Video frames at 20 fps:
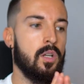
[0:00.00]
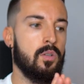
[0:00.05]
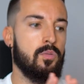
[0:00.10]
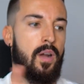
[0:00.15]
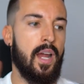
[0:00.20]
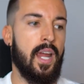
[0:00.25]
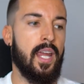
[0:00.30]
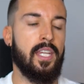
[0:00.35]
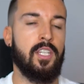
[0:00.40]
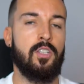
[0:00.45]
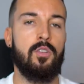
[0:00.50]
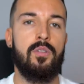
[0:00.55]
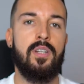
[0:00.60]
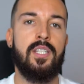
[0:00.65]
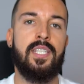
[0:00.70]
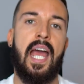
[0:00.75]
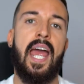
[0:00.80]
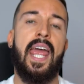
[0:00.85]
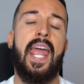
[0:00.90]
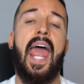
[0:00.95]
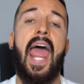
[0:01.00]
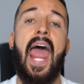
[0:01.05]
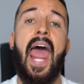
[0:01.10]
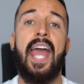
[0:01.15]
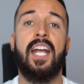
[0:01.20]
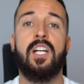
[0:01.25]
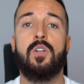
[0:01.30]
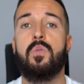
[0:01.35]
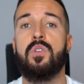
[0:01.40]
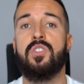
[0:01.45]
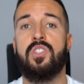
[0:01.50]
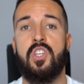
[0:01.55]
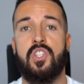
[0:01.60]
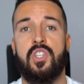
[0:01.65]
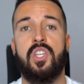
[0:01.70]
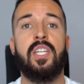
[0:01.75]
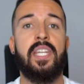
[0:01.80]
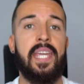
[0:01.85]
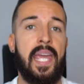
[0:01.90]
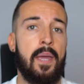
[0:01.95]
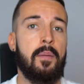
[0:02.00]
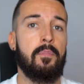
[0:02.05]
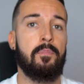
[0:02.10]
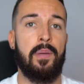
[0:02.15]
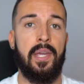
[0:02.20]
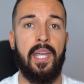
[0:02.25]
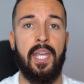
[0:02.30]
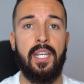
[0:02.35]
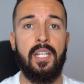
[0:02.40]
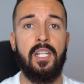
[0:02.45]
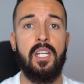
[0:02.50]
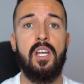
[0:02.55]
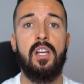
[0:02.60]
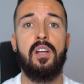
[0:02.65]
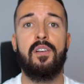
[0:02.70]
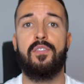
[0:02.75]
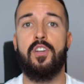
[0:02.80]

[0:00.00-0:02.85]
right? Your entire acquisition campaign